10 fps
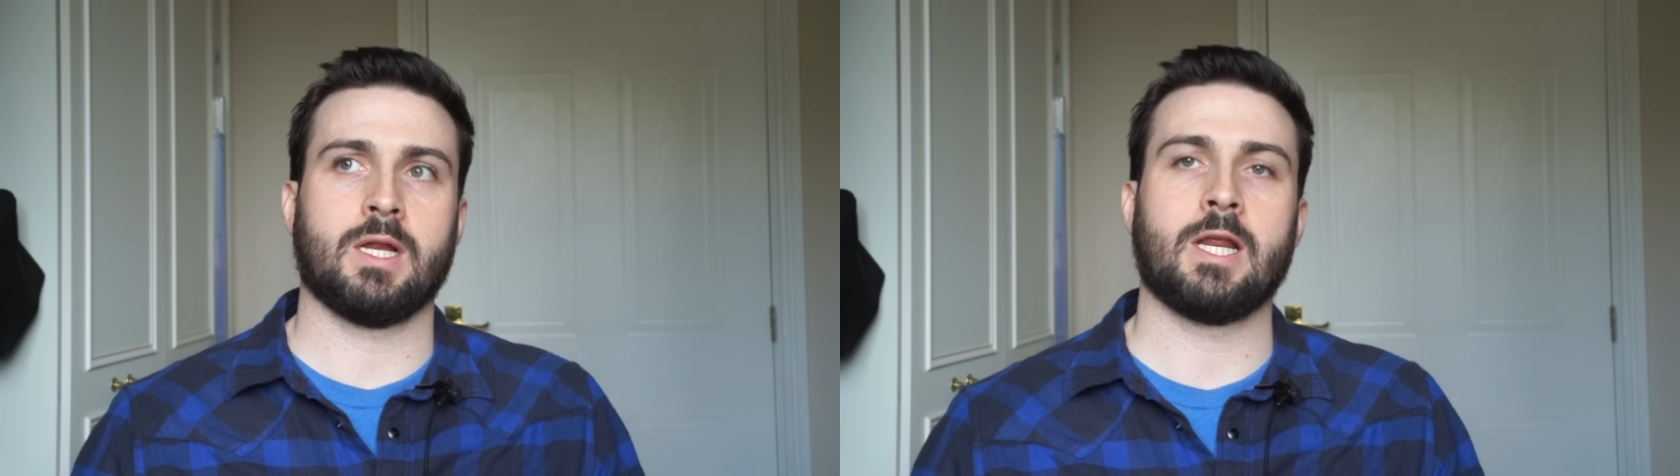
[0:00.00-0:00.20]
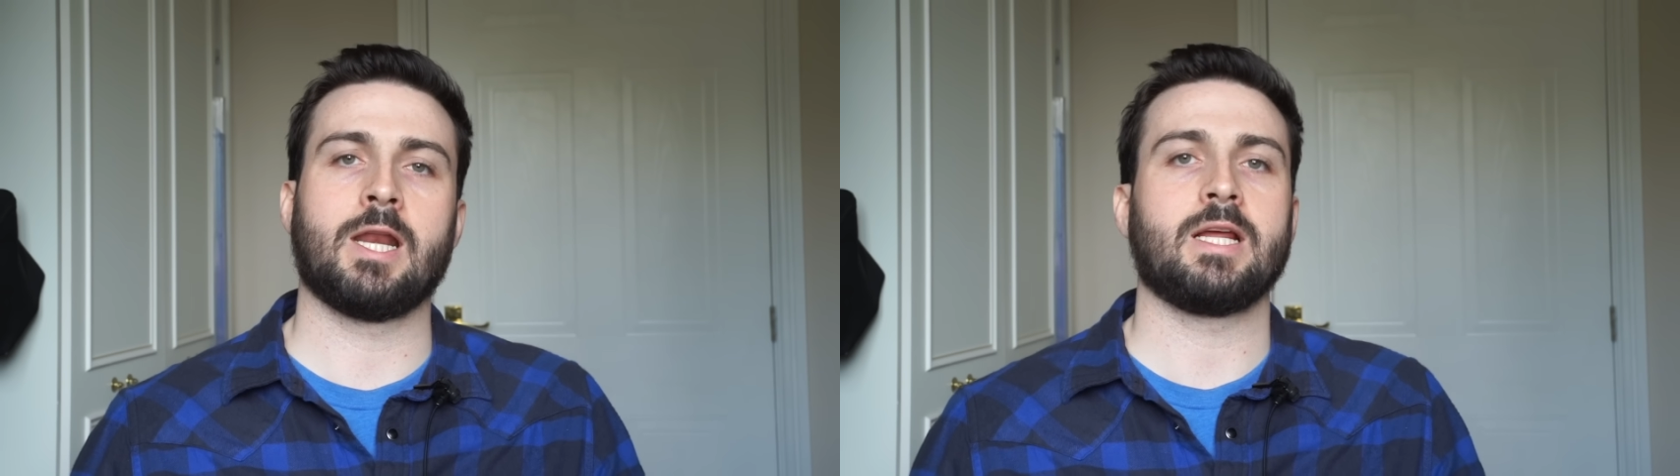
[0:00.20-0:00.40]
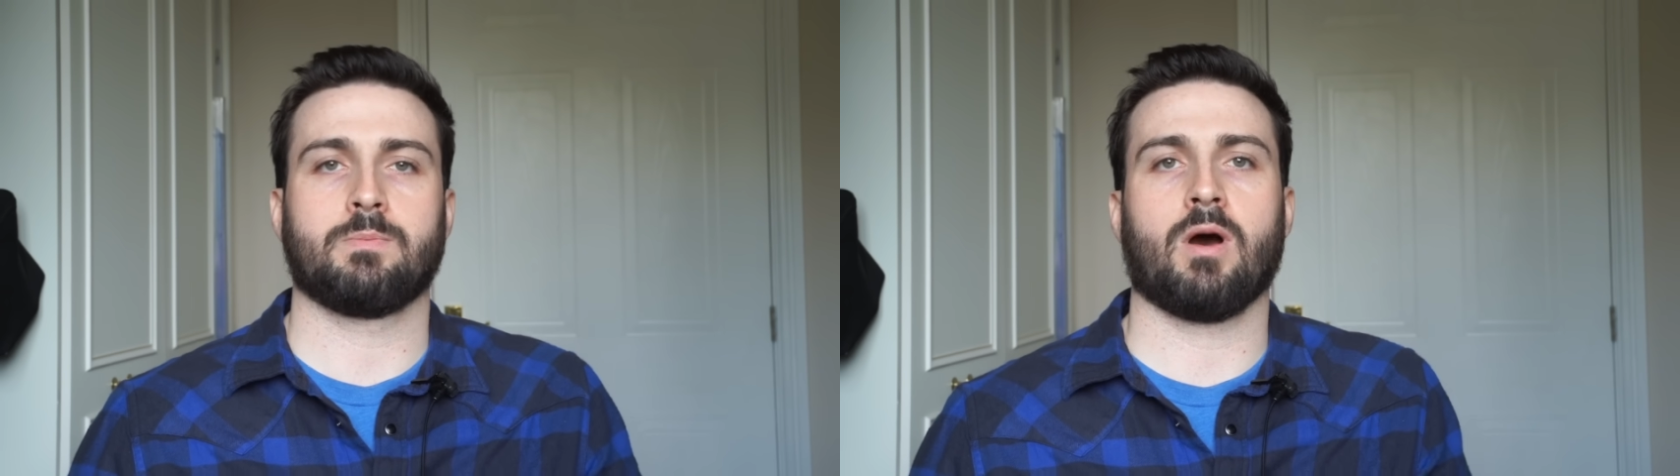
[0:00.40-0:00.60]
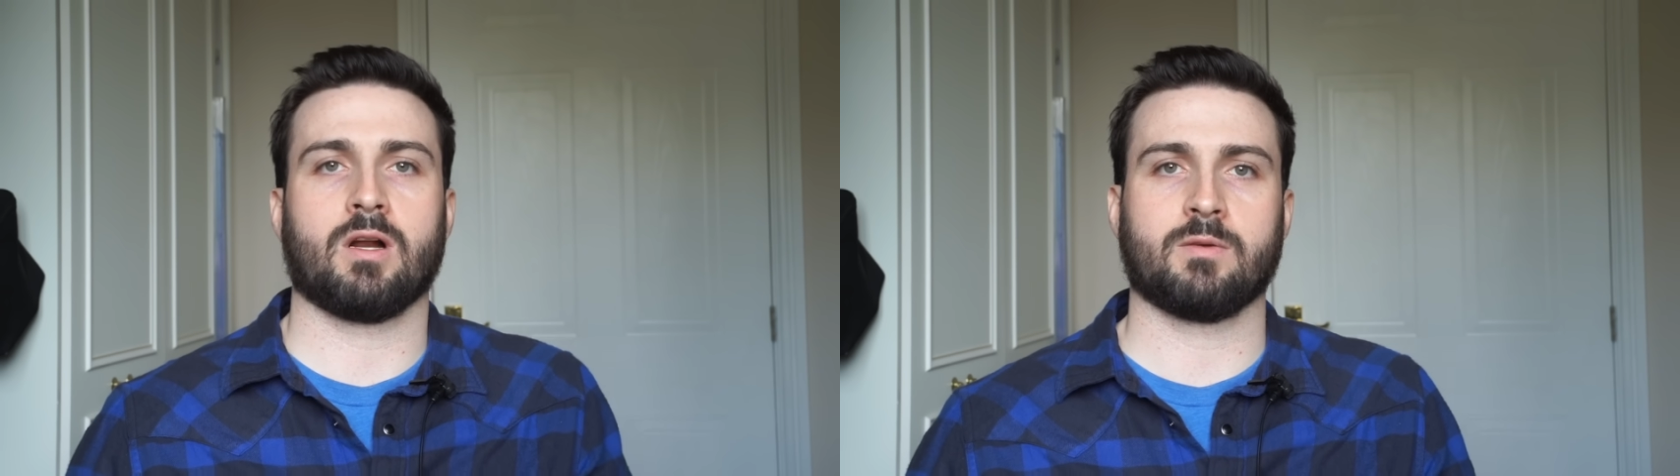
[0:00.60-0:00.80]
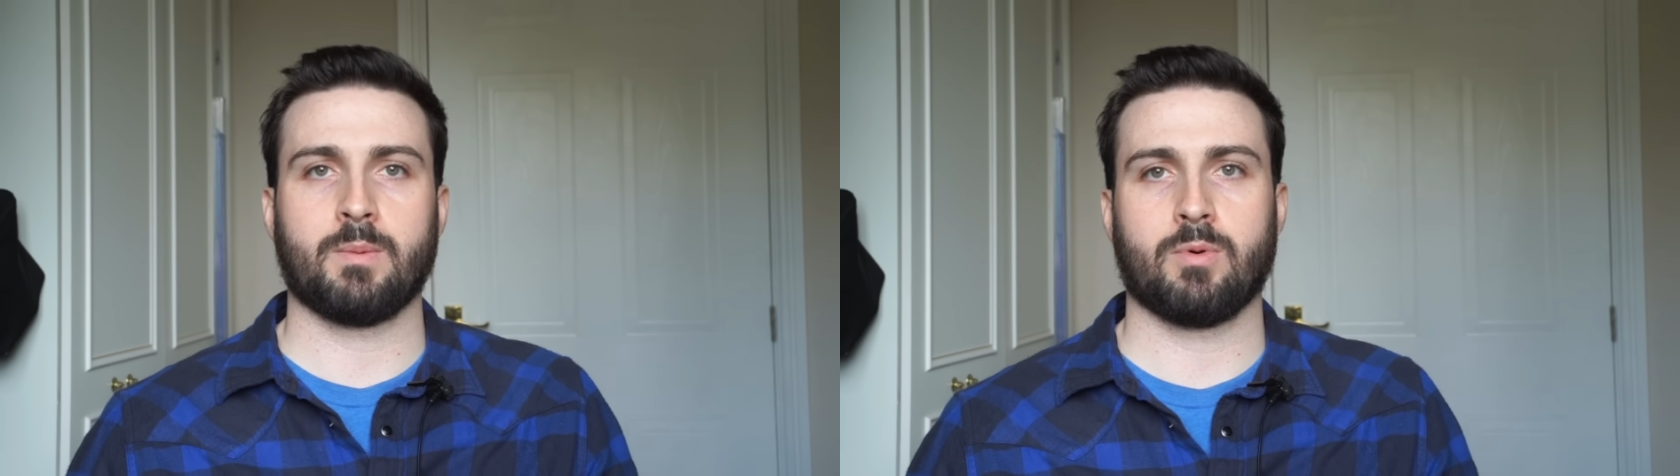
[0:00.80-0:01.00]
an innate
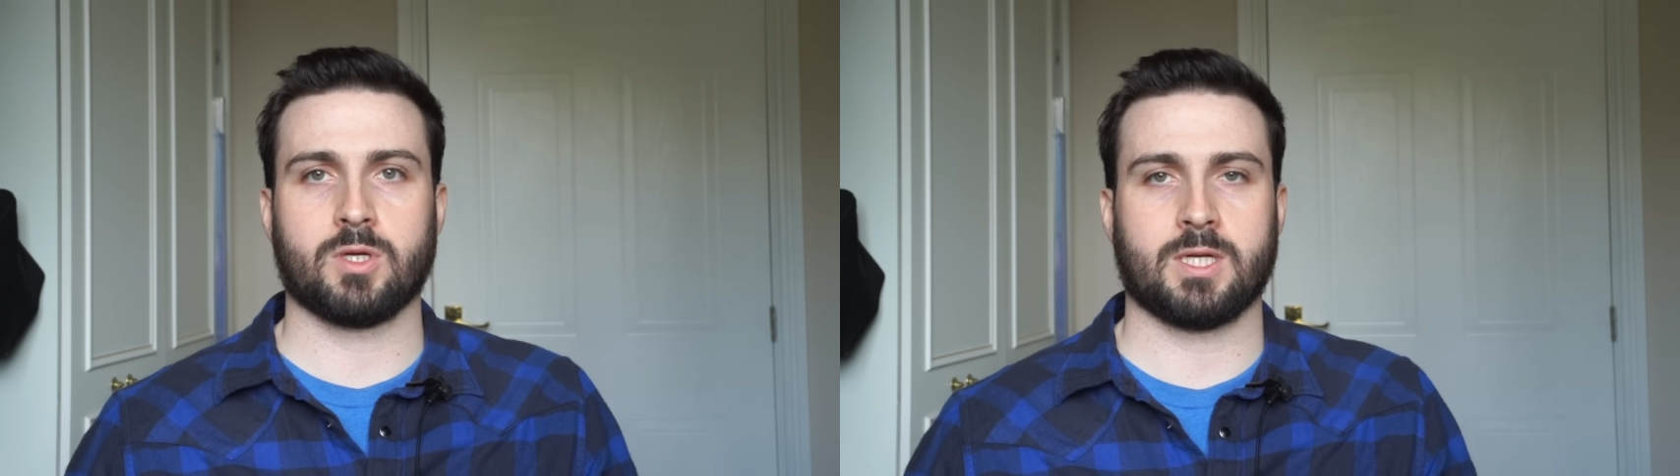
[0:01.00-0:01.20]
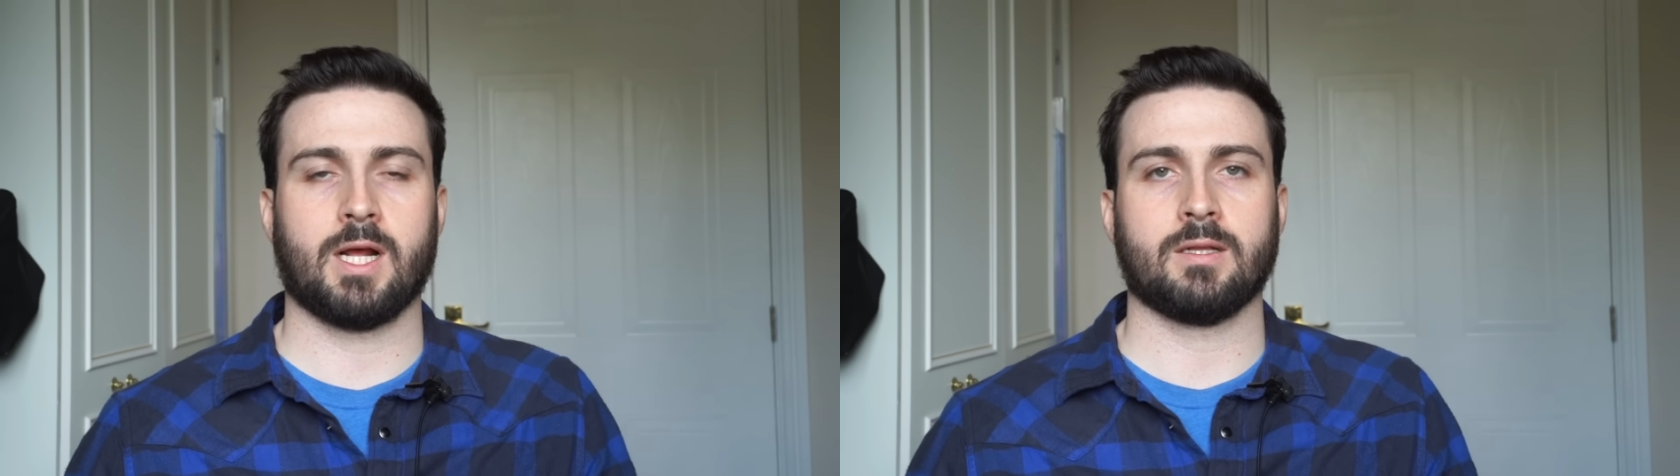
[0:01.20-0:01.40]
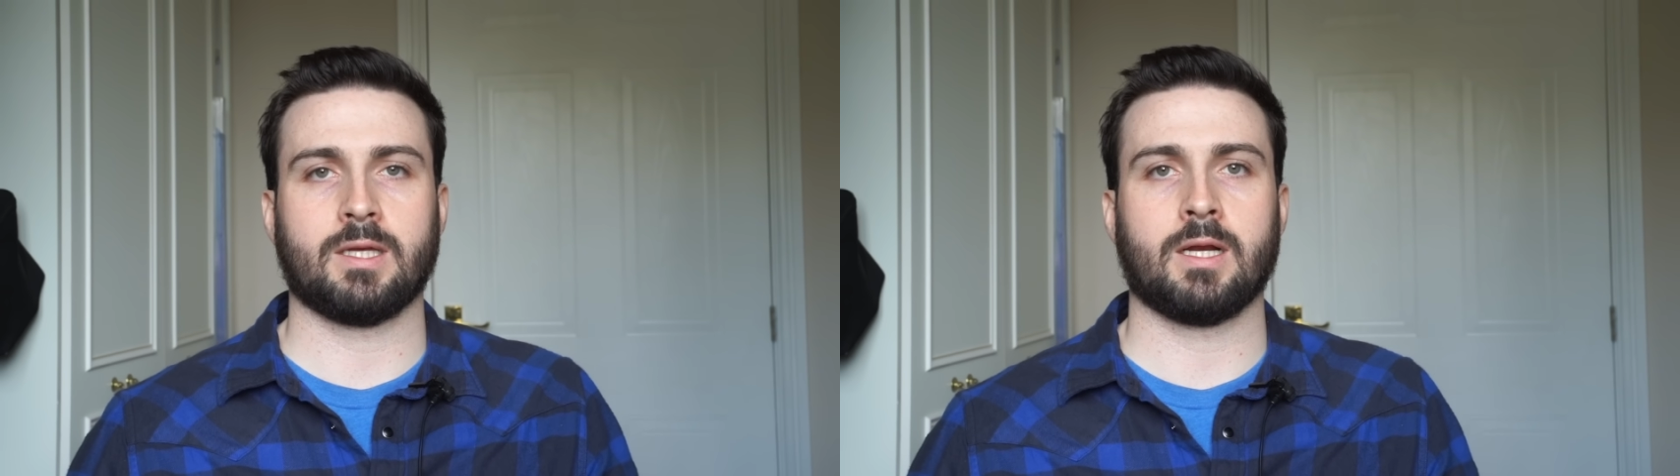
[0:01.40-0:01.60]
part of my personality,